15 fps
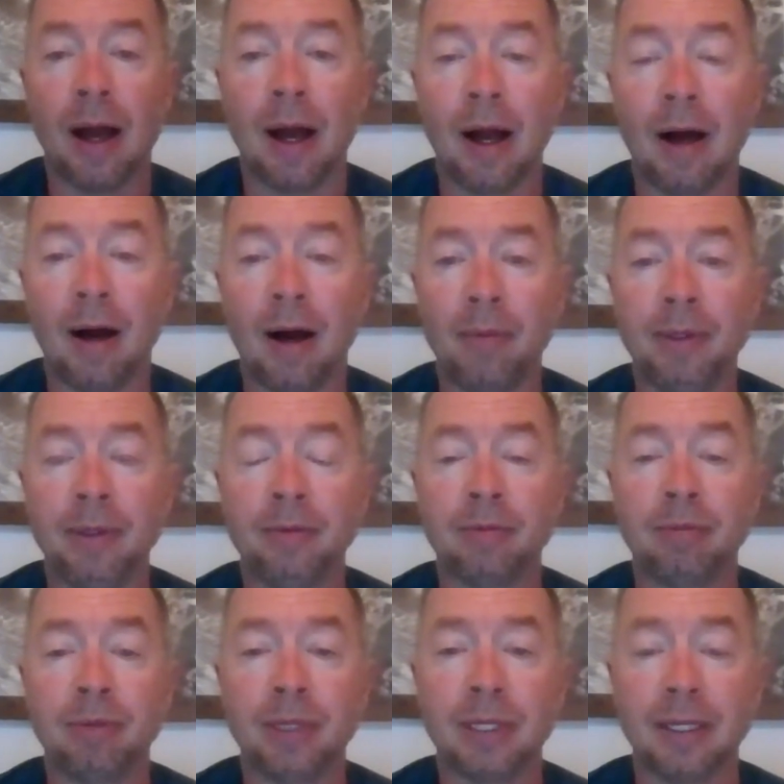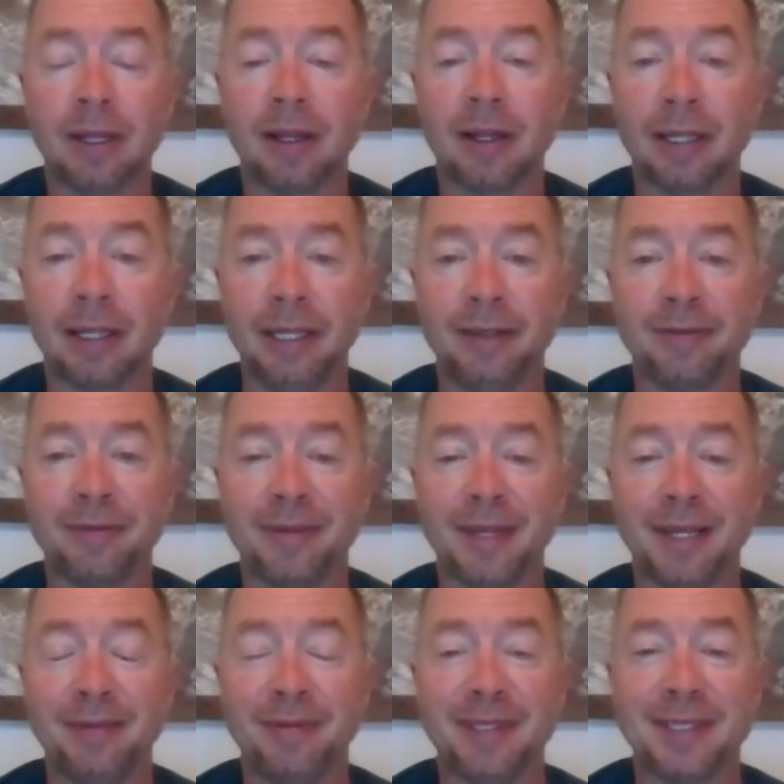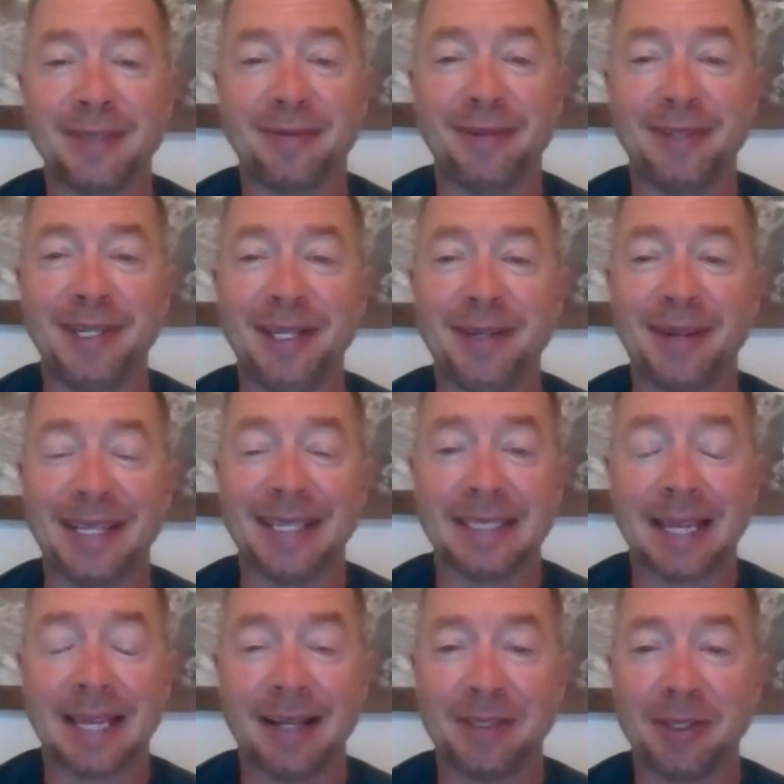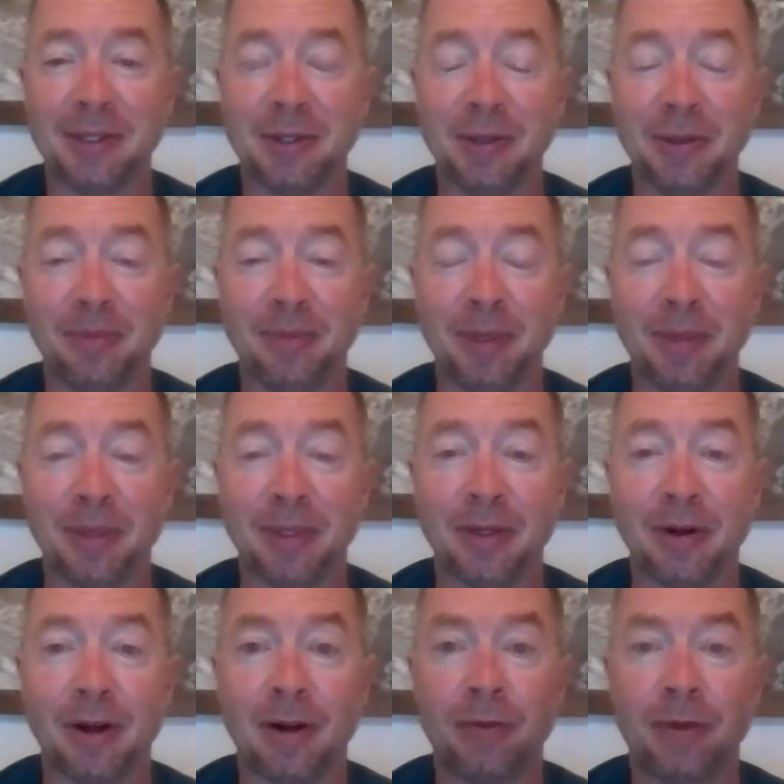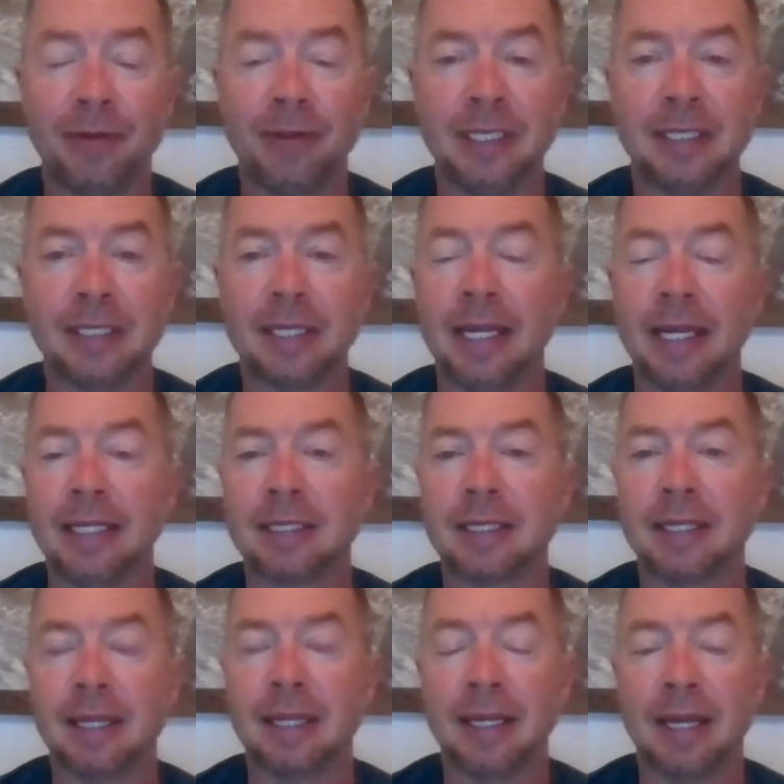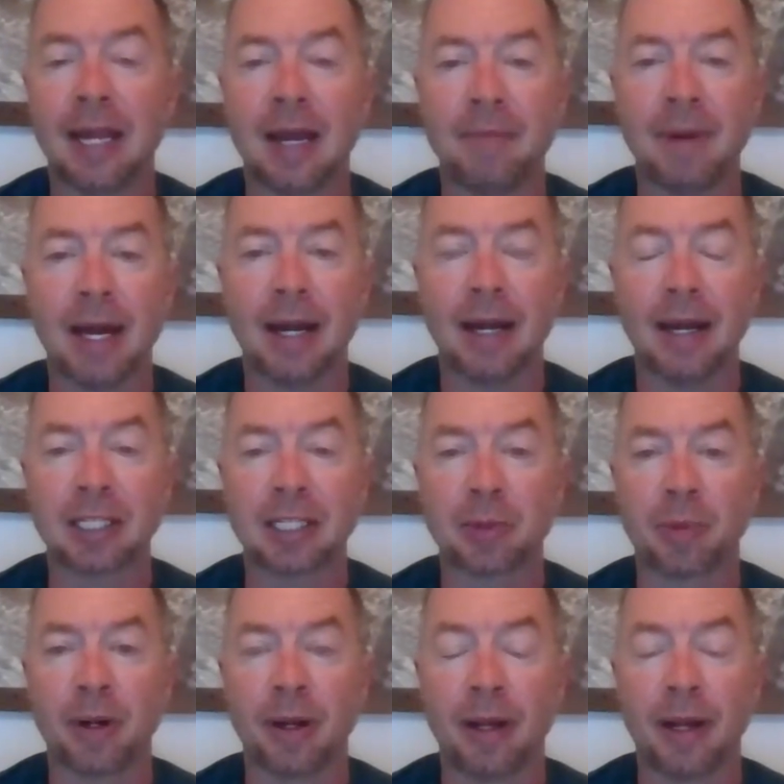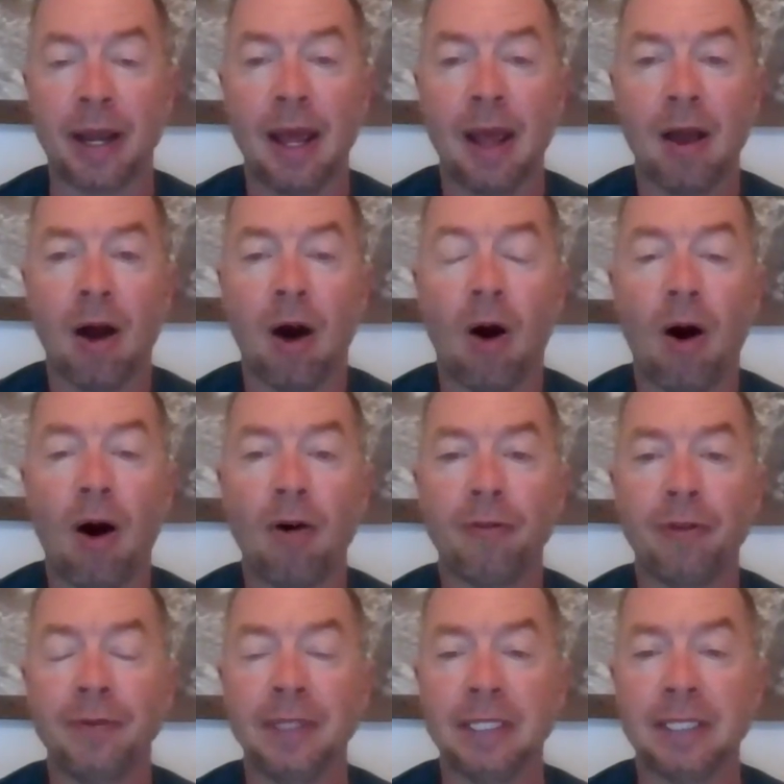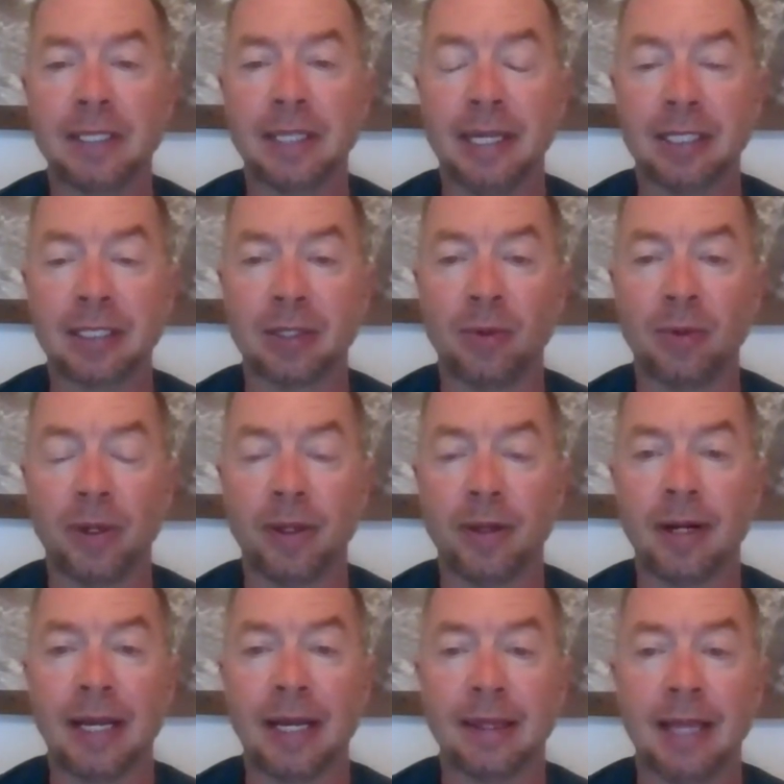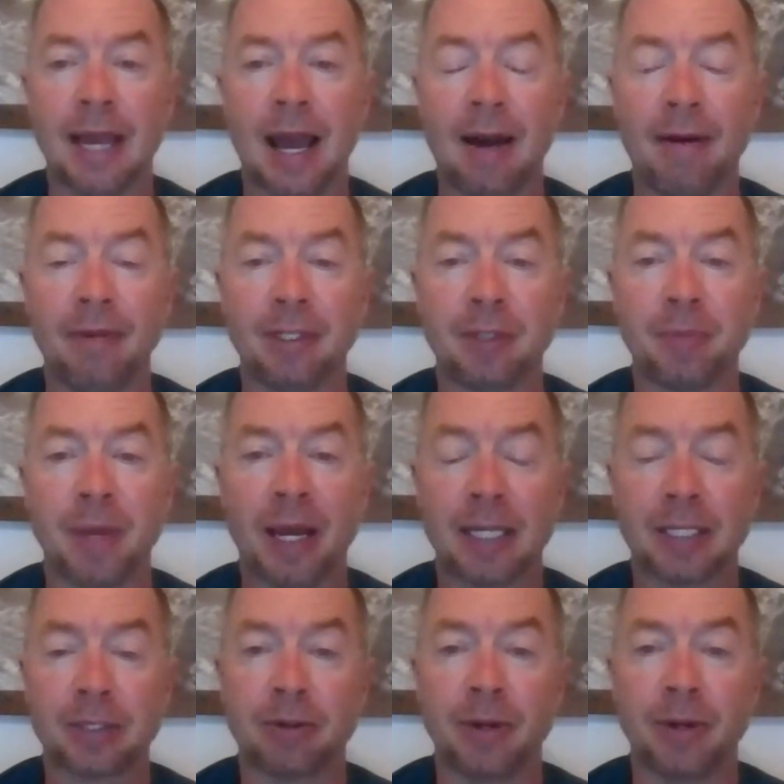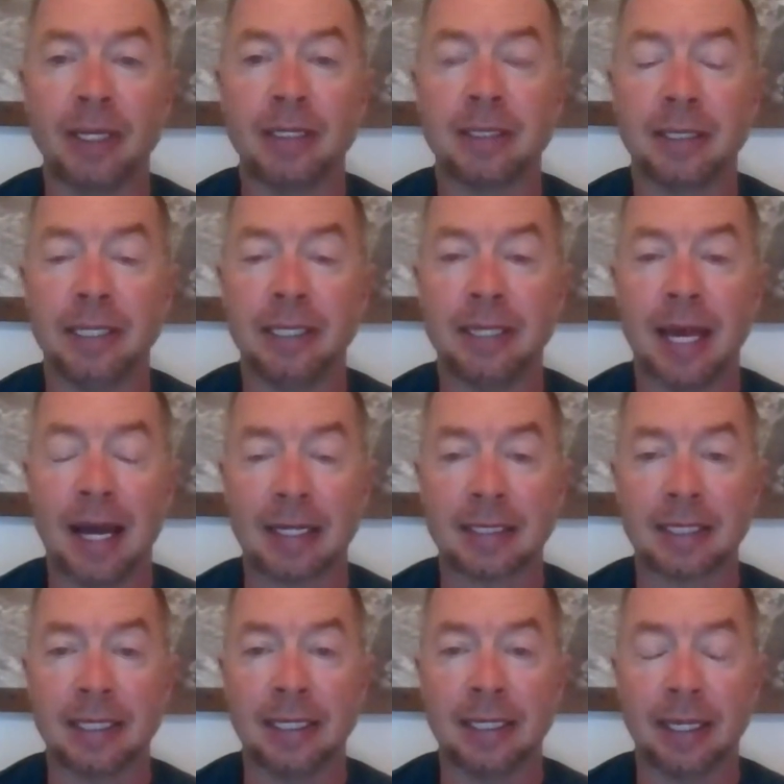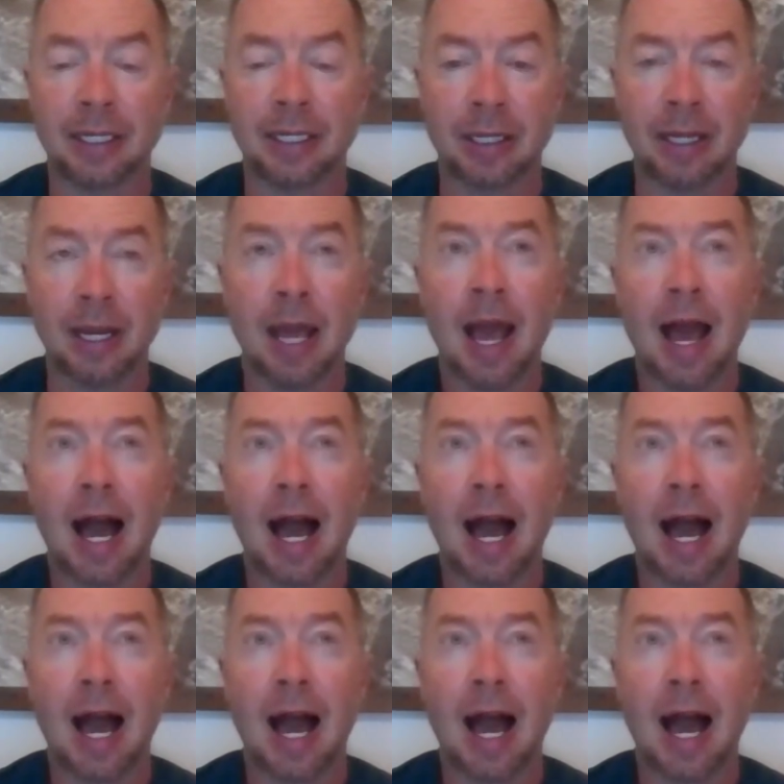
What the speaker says: I'll be really lucky if this video gets out to people in all 50 states. And I'm not an expert on all 50 states and whether or not they have this pass-through entity tax election.